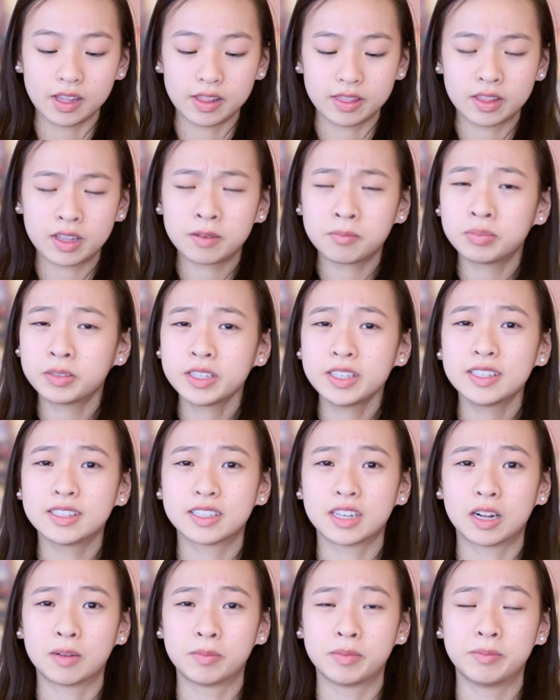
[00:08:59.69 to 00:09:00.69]
then
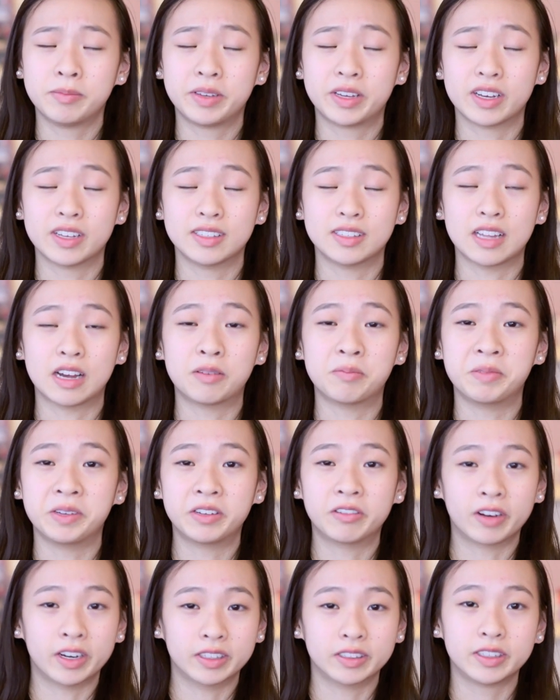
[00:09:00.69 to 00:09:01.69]
please tell me, because that would be
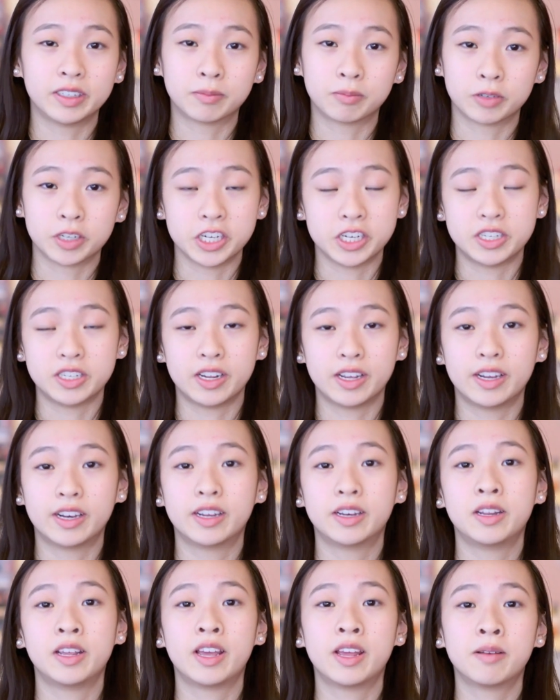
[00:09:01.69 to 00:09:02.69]
greatly
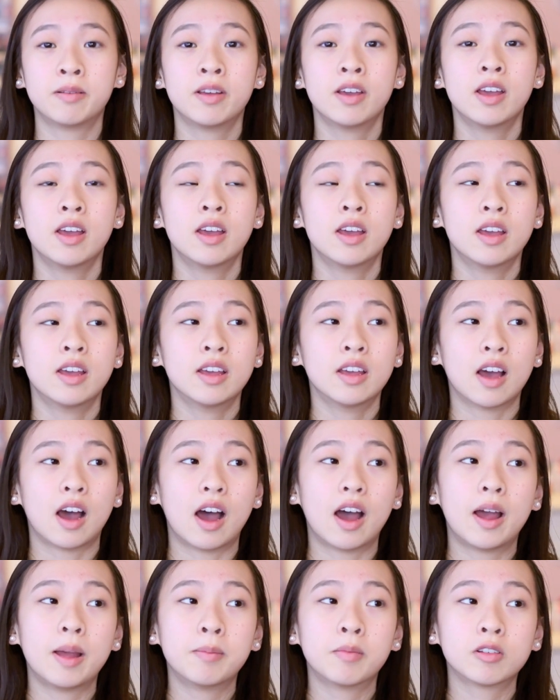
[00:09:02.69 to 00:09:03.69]
appreciated. And
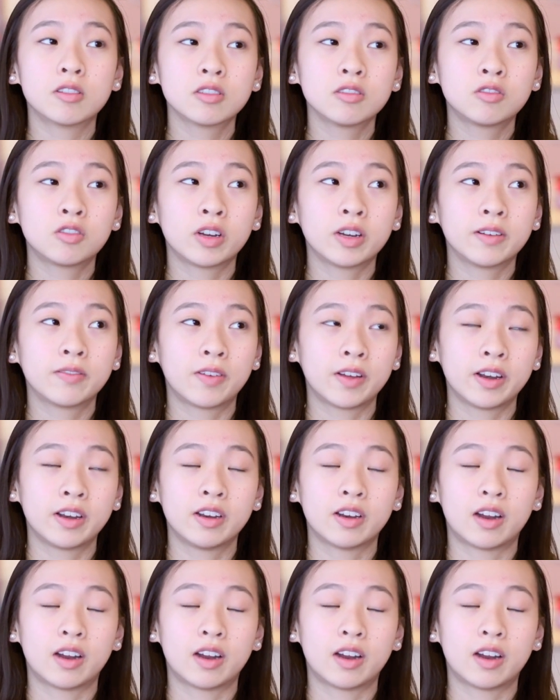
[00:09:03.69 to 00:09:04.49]
I'm also trying to find